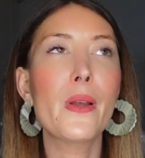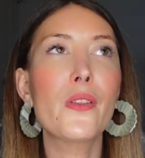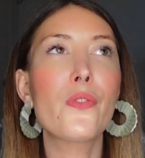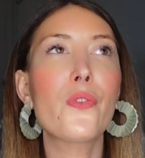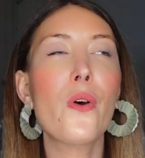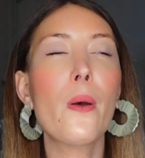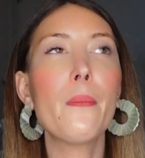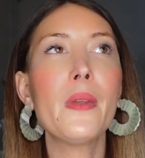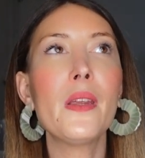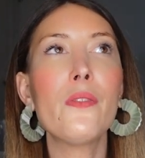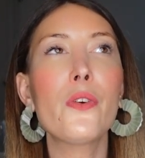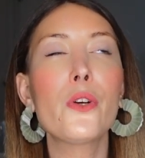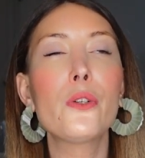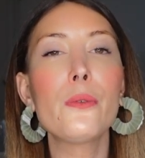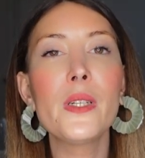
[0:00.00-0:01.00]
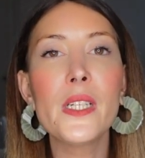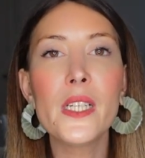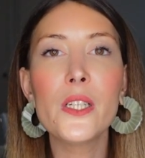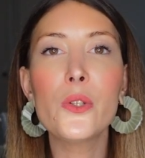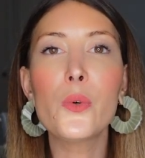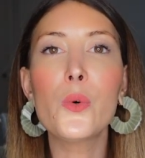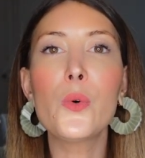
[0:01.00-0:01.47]
but for me, the
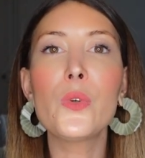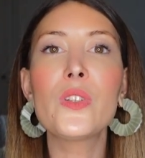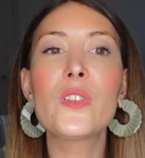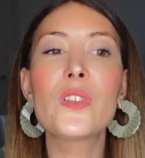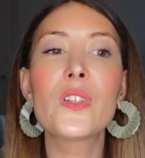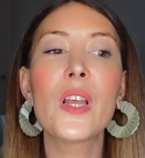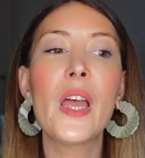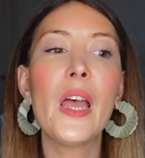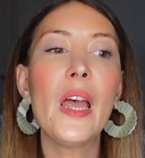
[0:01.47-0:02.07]
greeny notes,